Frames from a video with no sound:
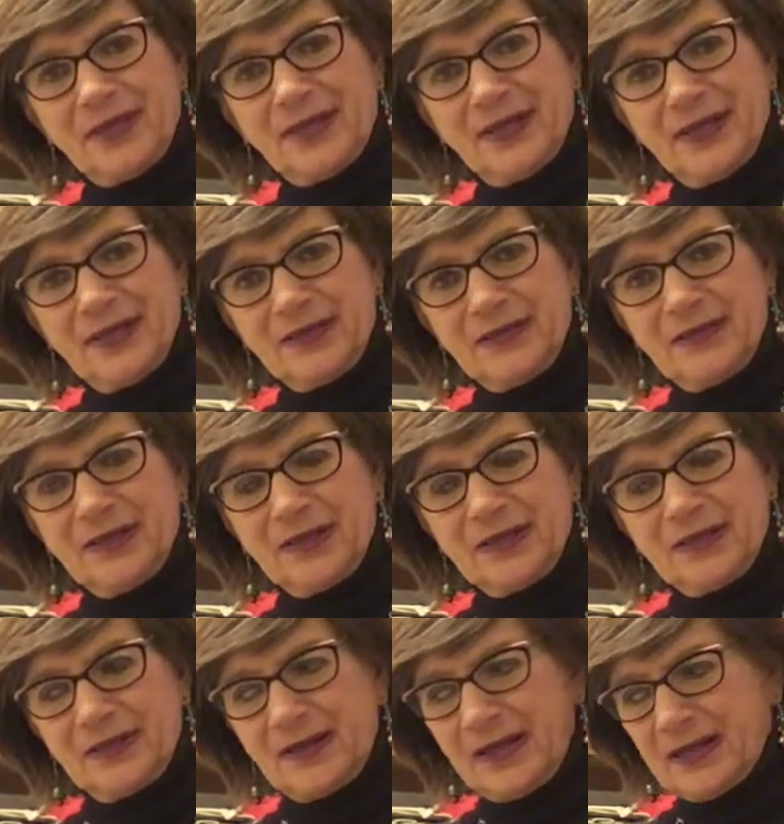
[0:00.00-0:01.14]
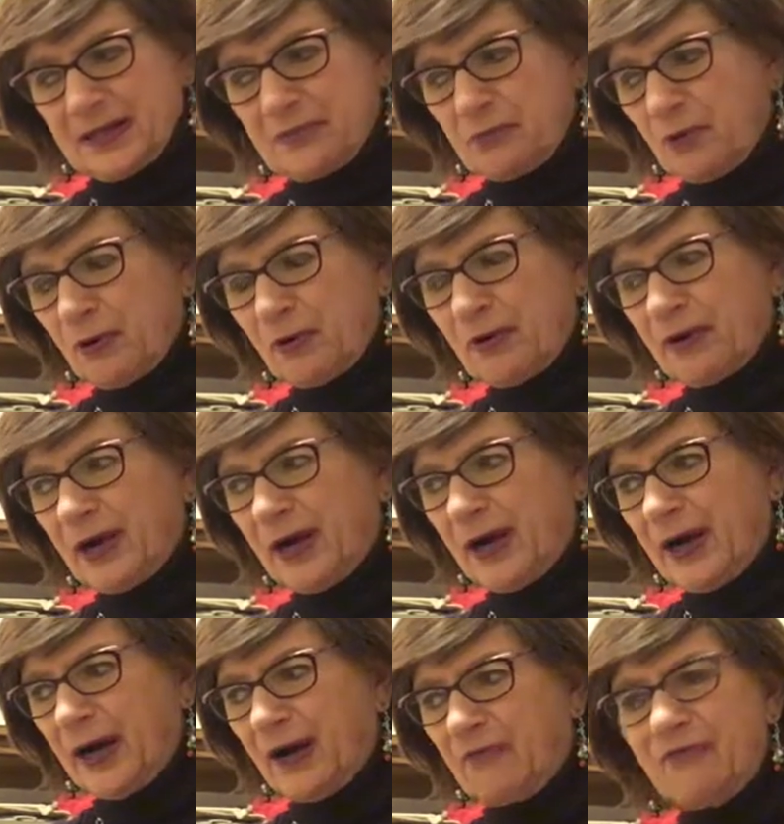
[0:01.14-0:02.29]
It has more
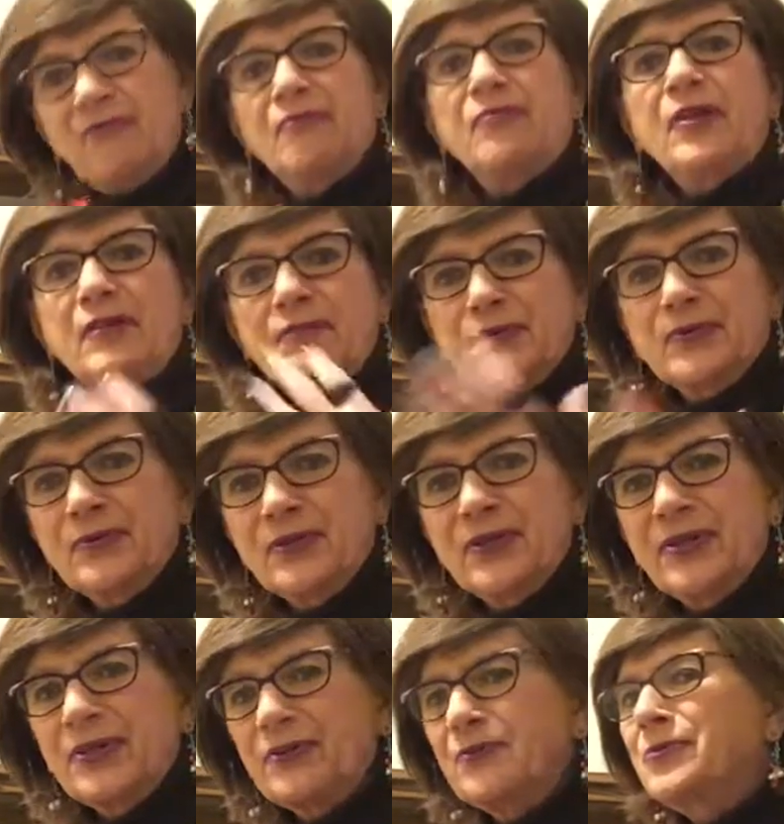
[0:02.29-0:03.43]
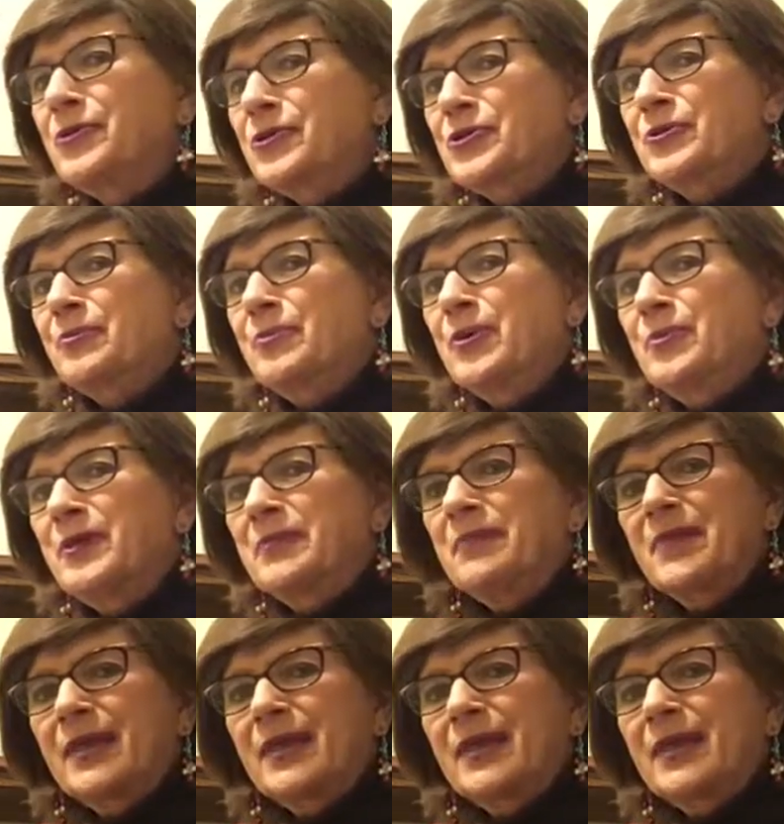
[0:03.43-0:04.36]
flavor to it than a traditional bourbon,